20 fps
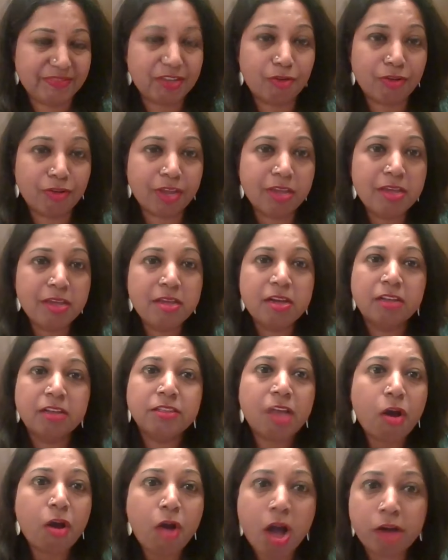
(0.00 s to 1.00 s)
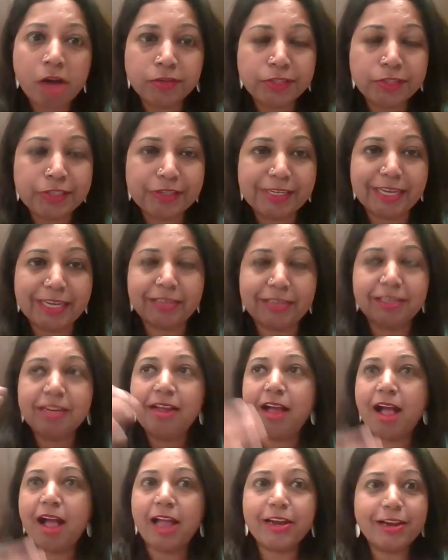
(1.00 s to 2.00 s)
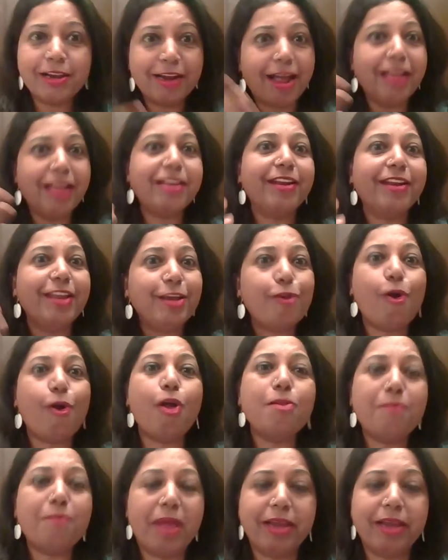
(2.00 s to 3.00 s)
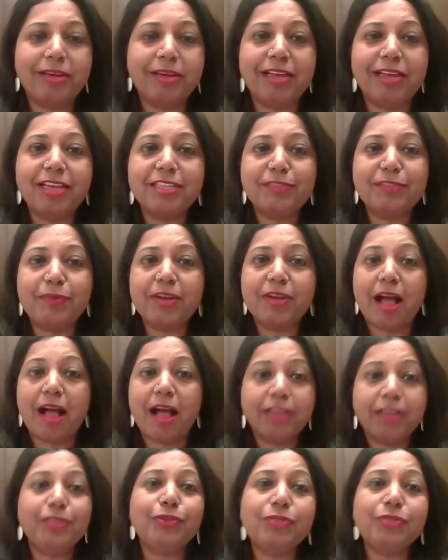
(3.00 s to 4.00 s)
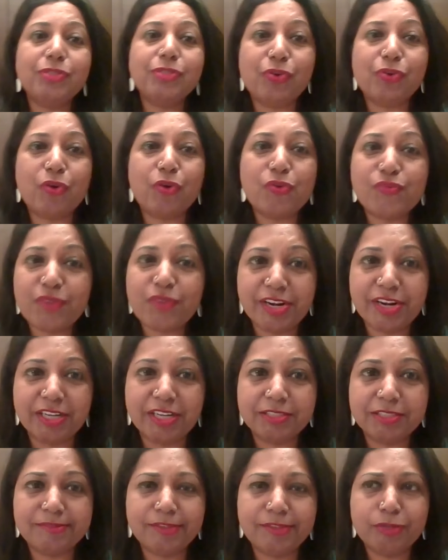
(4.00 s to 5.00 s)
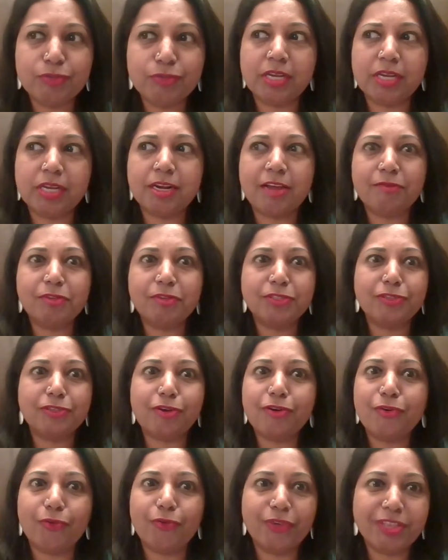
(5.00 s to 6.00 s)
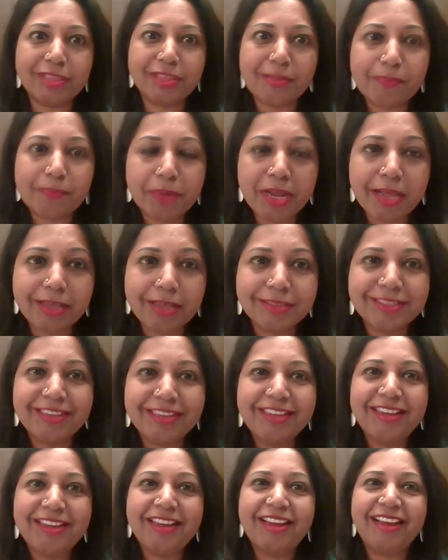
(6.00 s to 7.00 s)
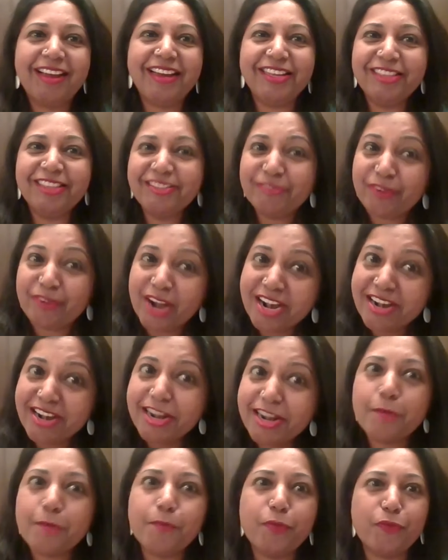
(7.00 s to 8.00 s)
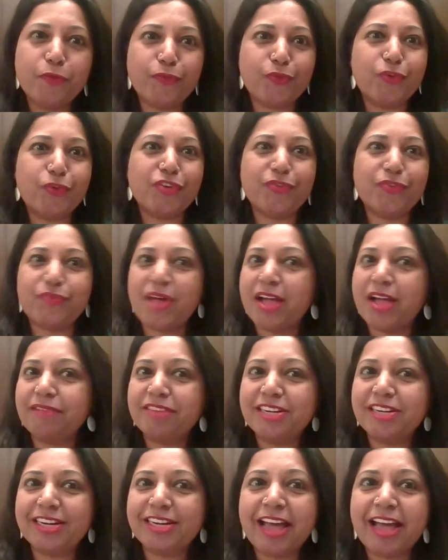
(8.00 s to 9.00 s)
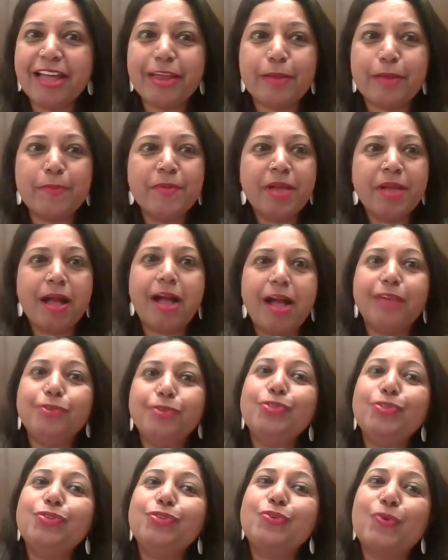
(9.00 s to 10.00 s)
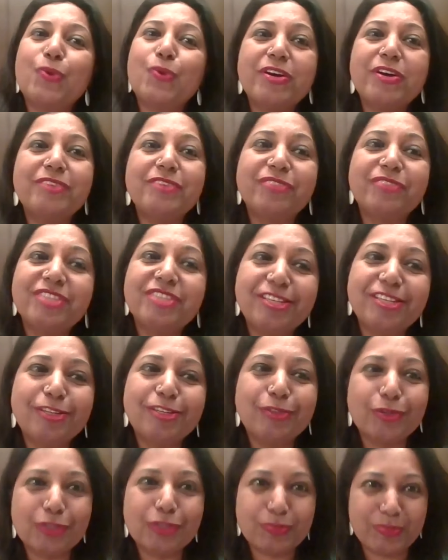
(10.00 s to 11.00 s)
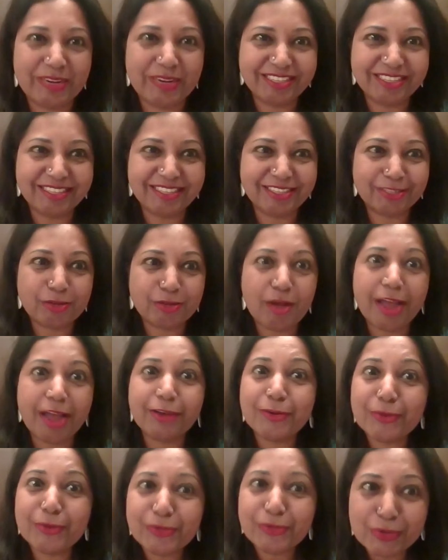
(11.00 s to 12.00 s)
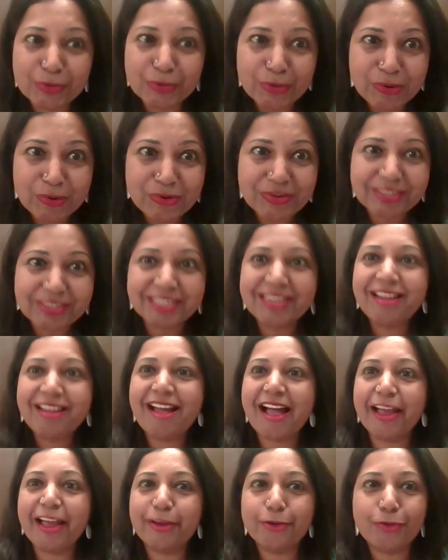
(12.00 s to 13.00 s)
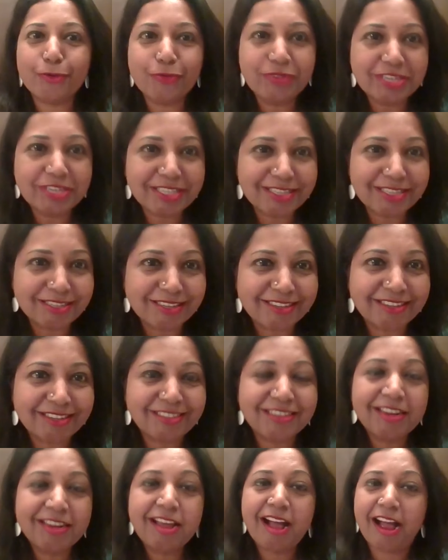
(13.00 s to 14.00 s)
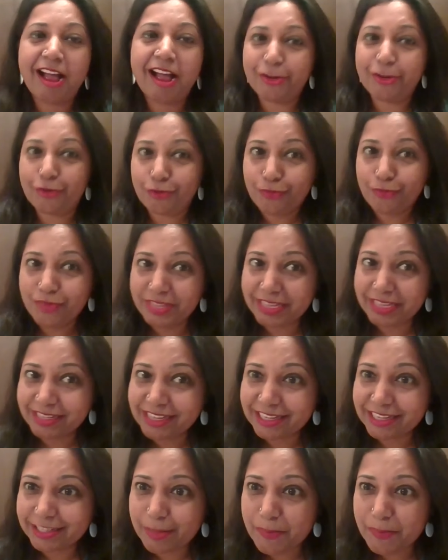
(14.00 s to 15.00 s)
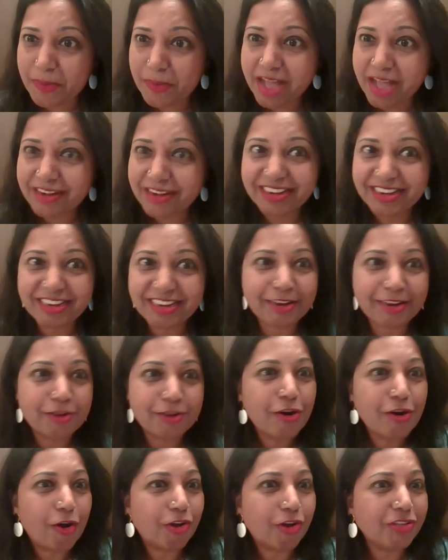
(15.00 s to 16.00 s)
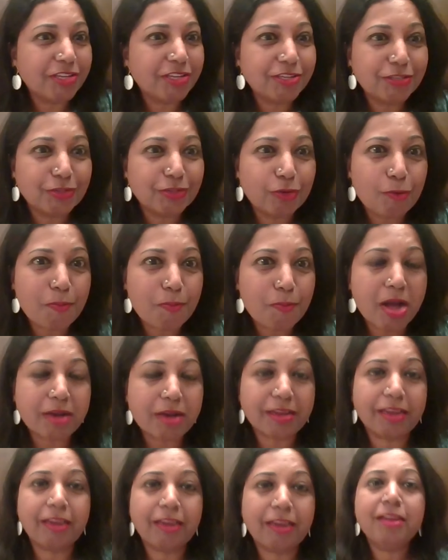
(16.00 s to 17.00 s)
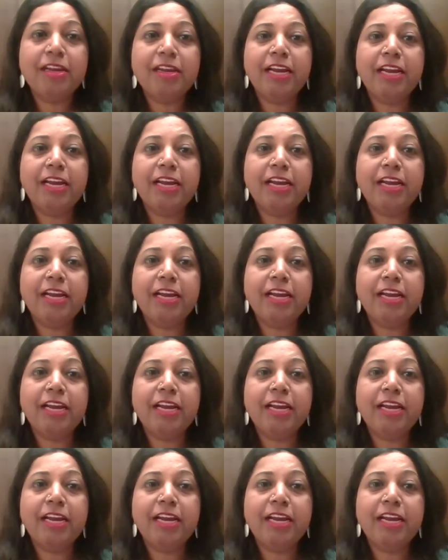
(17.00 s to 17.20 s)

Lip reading: Okay, now how do you get? I recall my days when I used to go for interviews and I was not knowing the place. In one day before, if I have a time, I used to go and visit those places. So I know the roads, I know which turn, I know whether there is a parking or there is no parking.